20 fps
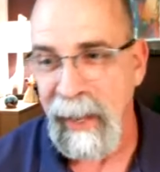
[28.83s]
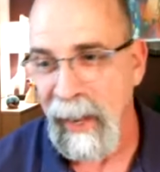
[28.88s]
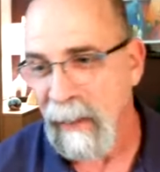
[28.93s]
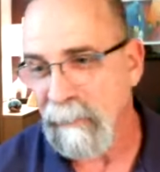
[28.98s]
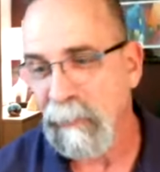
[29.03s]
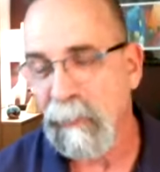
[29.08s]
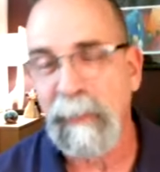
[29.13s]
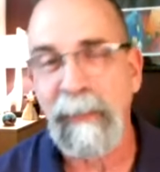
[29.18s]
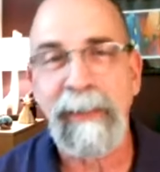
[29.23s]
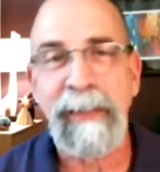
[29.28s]

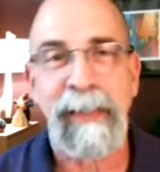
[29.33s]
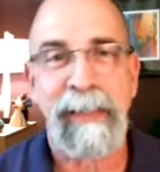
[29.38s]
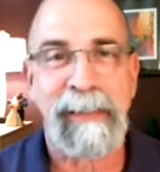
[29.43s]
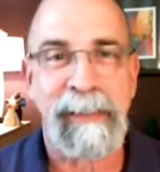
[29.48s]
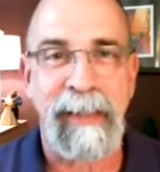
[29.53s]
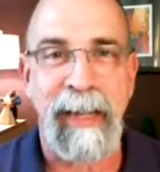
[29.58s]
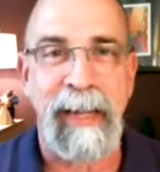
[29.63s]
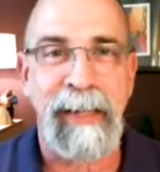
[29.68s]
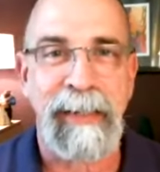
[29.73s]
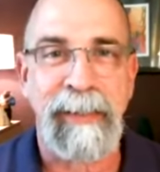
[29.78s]
and we're really
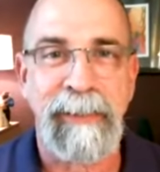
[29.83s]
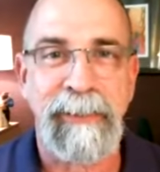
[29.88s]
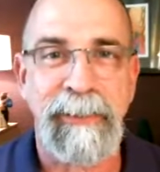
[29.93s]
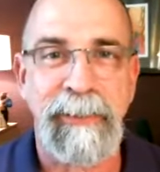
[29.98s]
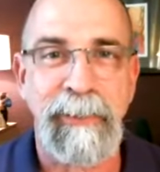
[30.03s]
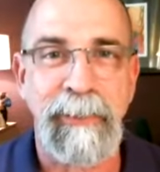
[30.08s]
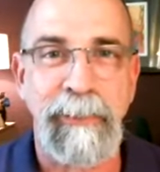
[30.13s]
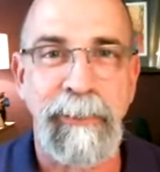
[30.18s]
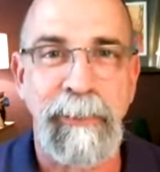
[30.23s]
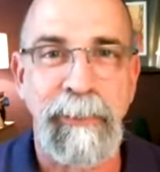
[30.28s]
excited
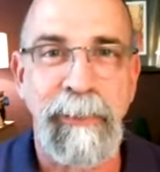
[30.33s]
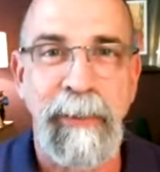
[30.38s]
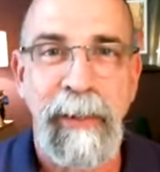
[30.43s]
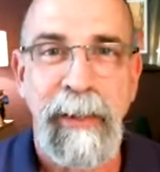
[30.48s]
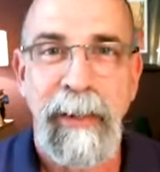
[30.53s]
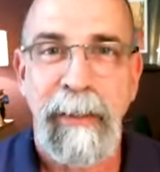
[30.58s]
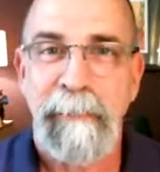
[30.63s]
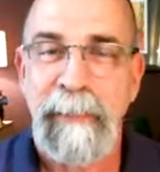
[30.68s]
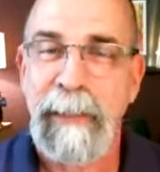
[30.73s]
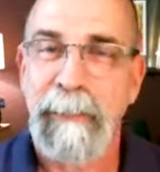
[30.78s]
to
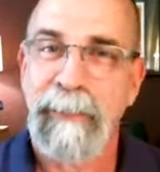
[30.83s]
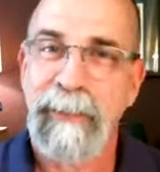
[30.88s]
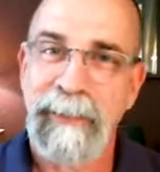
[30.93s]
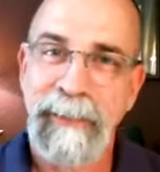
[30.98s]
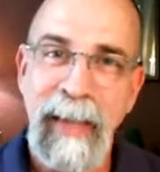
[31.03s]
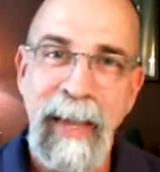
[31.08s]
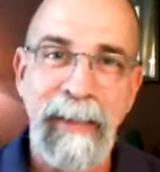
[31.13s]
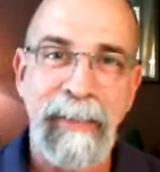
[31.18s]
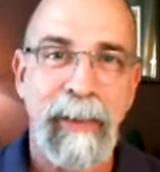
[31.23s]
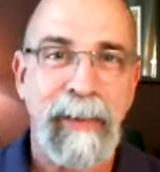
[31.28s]
be able to
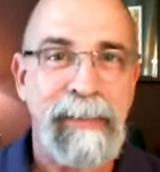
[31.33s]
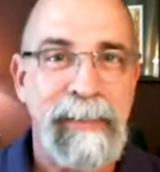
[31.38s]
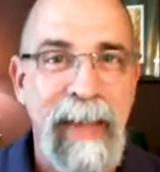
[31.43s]
say that